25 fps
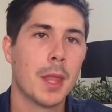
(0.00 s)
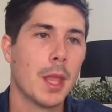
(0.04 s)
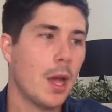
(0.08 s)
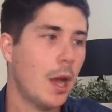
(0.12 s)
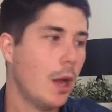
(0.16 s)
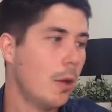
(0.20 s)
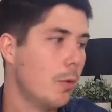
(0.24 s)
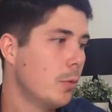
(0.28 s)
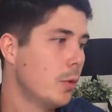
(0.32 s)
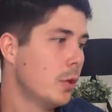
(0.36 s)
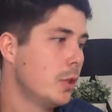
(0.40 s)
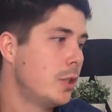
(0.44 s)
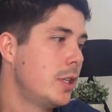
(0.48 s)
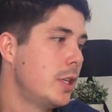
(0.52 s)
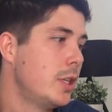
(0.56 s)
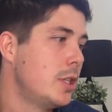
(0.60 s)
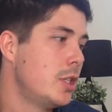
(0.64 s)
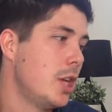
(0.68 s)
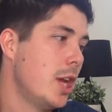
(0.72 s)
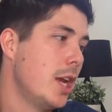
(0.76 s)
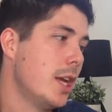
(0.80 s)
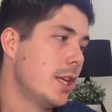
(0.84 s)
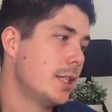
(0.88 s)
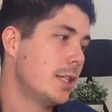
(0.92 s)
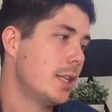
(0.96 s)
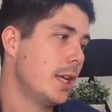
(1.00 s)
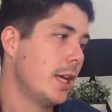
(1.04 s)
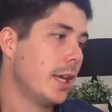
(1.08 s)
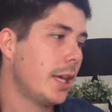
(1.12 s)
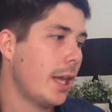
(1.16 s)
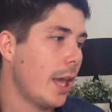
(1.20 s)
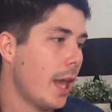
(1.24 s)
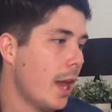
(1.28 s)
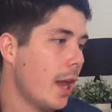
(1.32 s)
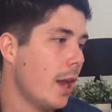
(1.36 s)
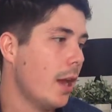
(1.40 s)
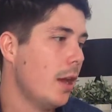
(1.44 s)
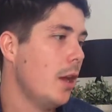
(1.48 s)
I would suggest
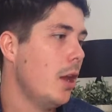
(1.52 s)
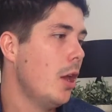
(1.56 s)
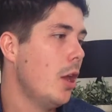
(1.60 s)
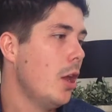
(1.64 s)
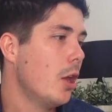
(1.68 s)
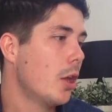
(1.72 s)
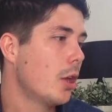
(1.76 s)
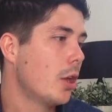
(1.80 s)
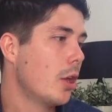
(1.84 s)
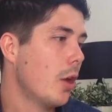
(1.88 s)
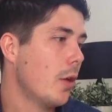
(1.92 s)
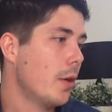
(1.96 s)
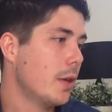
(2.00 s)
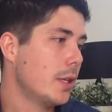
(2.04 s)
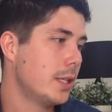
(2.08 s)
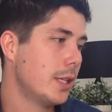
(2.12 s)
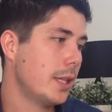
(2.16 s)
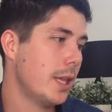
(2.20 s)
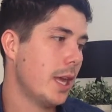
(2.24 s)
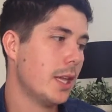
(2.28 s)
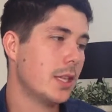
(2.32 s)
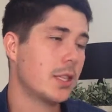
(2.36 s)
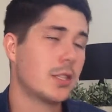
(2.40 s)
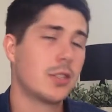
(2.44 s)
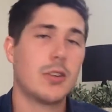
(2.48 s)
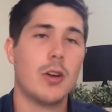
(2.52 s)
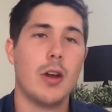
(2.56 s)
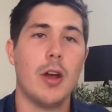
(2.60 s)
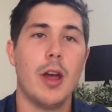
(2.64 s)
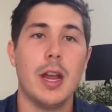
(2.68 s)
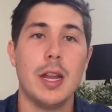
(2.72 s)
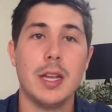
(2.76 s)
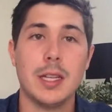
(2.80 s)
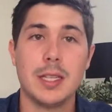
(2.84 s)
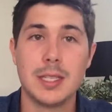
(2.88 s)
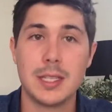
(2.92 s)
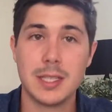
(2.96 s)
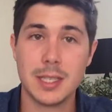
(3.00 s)
again go into that
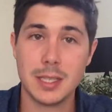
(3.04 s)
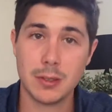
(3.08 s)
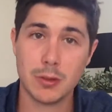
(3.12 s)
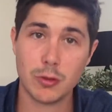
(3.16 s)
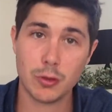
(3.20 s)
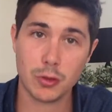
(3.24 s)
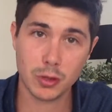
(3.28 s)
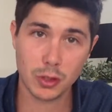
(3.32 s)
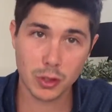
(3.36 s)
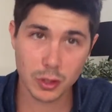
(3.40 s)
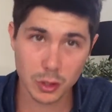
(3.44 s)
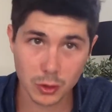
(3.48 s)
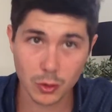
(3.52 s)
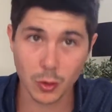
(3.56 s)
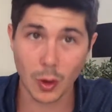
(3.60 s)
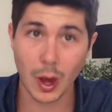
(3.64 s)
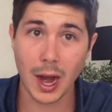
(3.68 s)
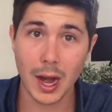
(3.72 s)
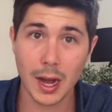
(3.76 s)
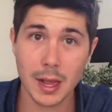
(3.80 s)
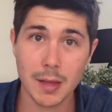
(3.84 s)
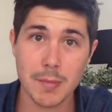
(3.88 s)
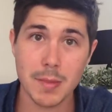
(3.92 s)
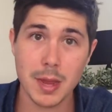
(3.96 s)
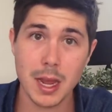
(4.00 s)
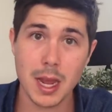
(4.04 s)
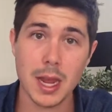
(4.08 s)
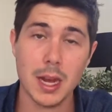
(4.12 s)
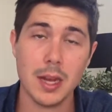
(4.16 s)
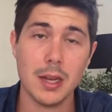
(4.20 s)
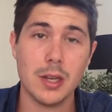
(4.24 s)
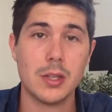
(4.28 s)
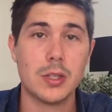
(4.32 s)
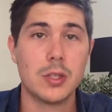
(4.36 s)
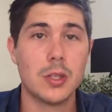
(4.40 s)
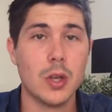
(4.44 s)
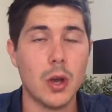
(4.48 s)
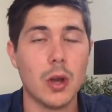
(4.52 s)
site,
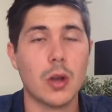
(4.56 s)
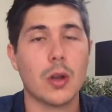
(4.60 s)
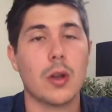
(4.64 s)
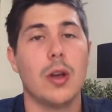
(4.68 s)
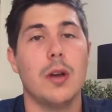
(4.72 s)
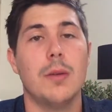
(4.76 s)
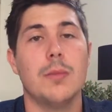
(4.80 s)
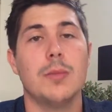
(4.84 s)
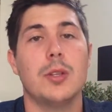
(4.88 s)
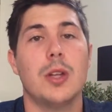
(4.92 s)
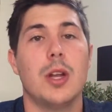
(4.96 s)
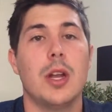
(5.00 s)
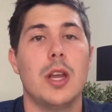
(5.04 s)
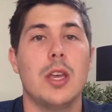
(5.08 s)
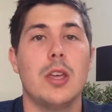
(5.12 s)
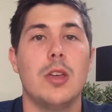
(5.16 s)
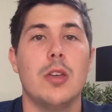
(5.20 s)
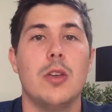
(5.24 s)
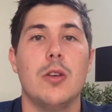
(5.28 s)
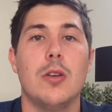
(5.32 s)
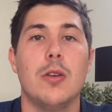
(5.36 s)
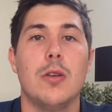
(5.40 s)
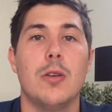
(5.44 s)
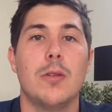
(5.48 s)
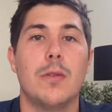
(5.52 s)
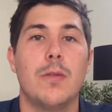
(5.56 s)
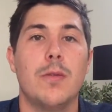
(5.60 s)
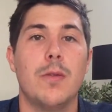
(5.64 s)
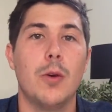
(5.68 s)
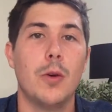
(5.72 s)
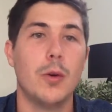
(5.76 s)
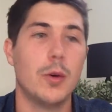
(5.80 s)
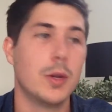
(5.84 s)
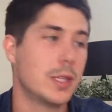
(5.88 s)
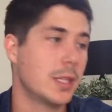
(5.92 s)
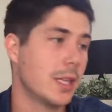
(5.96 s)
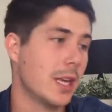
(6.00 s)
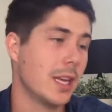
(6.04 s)
strataman.com.au
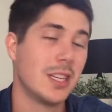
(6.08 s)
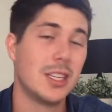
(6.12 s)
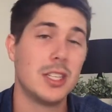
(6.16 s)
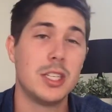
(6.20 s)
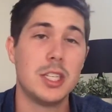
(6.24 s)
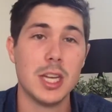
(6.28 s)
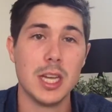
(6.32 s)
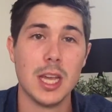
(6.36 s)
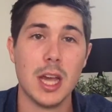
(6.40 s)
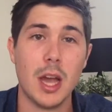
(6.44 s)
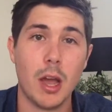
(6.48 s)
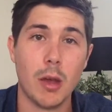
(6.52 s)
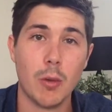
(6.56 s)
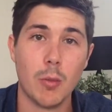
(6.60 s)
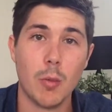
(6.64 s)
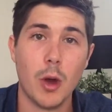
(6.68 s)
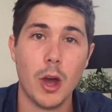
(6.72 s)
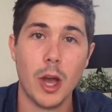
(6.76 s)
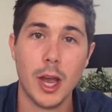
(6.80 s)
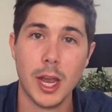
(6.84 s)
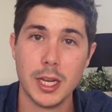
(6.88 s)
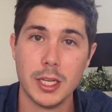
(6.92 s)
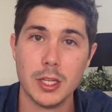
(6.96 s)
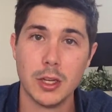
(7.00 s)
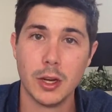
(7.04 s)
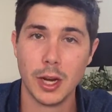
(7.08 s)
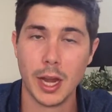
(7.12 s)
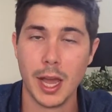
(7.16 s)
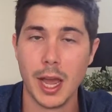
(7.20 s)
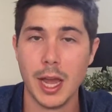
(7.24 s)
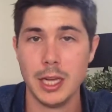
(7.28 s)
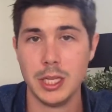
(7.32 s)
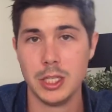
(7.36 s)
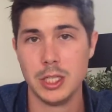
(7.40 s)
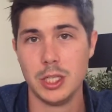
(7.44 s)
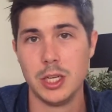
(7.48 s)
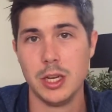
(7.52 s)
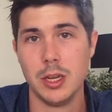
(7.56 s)
forward slash
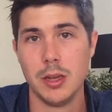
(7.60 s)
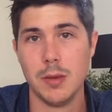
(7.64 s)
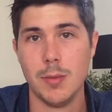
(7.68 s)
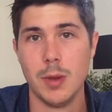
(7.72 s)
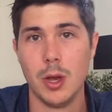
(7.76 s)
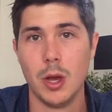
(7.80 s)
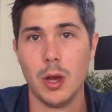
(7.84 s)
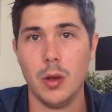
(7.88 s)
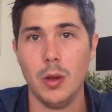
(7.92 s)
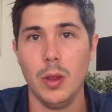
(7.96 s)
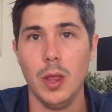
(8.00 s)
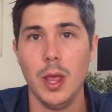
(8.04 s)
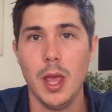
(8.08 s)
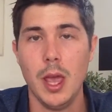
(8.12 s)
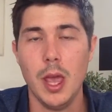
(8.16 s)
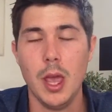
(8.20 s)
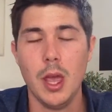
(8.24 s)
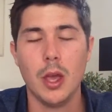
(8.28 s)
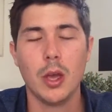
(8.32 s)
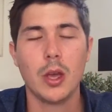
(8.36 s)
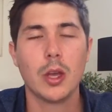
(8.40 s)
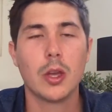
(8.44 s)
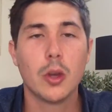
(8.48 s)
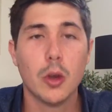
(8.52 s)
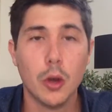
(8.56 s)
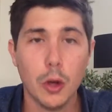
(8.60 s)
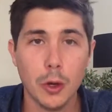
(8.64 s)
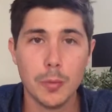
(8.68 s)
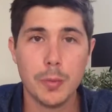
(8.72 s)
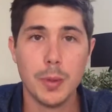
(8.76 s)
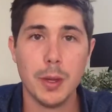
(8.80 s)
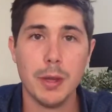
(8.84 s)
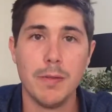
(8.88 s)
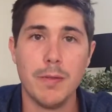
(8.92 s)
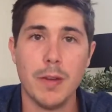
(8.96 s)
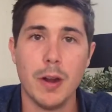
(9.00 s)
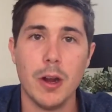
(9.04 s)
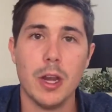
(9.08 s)
DIY.html could
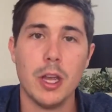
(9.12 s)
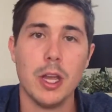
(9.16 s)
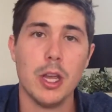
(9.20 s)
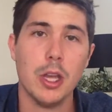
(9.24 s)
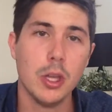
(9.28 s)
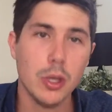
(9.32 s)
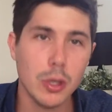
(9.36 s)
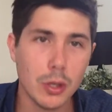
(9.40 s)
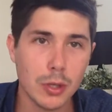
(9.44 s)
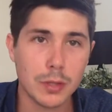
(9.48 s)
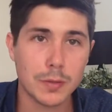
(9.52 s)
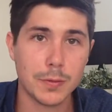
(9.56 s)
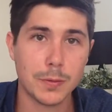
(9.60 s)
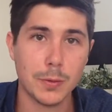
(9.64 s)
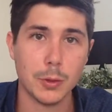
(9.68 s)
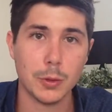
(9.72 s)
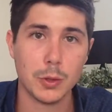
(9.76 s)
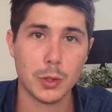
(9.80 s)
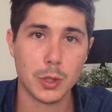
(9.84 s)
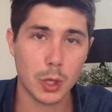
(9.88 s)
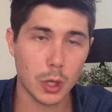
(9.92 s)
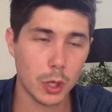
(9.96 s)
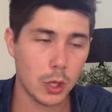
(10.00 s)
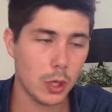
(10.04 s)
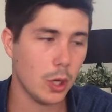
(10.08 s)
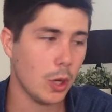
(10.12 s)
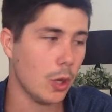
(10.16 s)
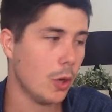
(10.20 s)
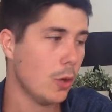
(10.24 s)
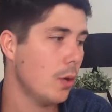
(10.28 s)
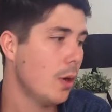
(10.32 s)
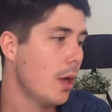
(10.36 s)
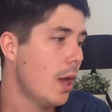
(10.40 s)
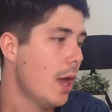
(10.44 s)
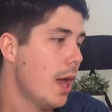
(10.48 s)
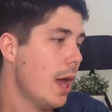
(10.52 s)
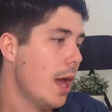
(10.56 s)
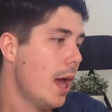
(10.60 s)
be very useful to
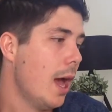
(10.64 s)
you.